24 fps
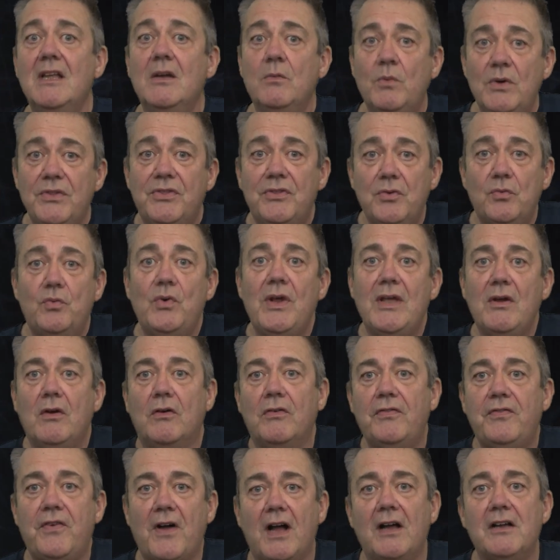with the real
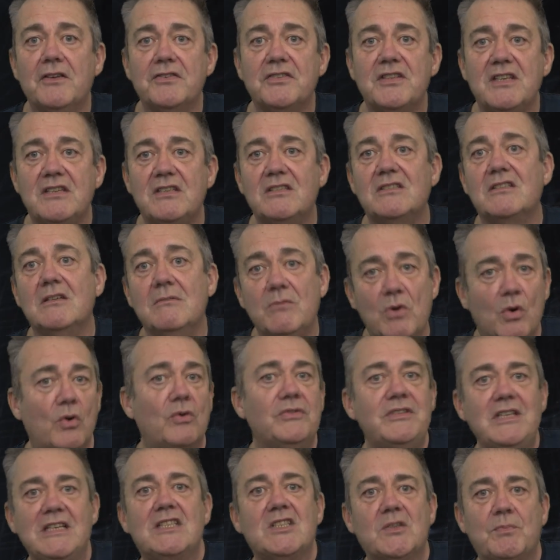file system or
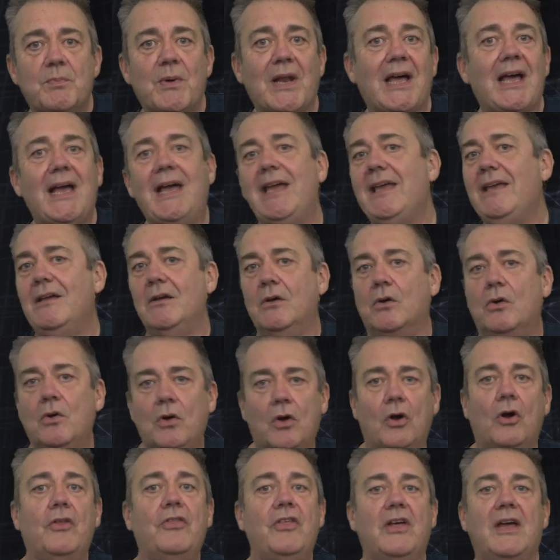display or
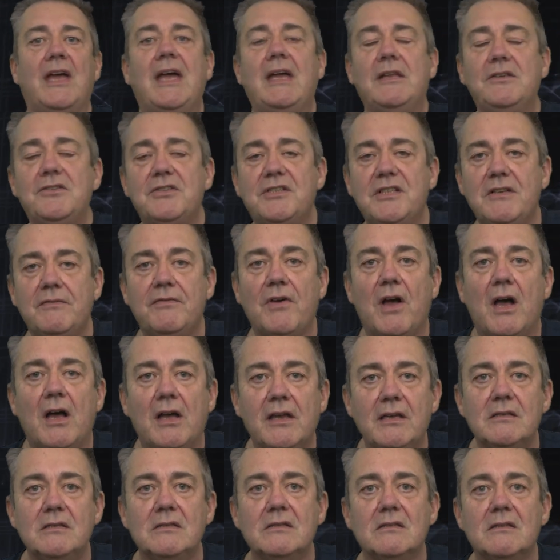other edge
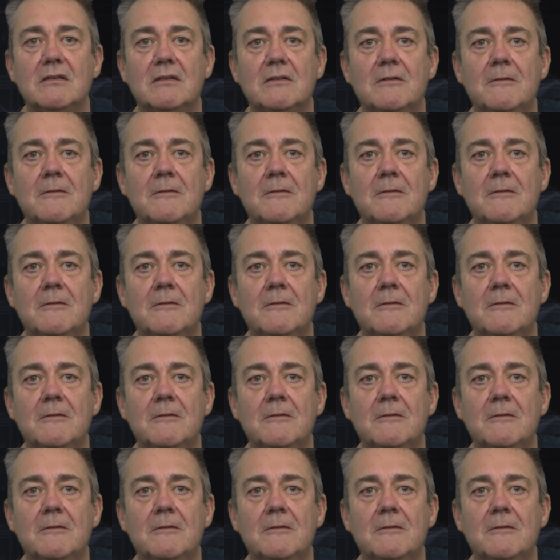device.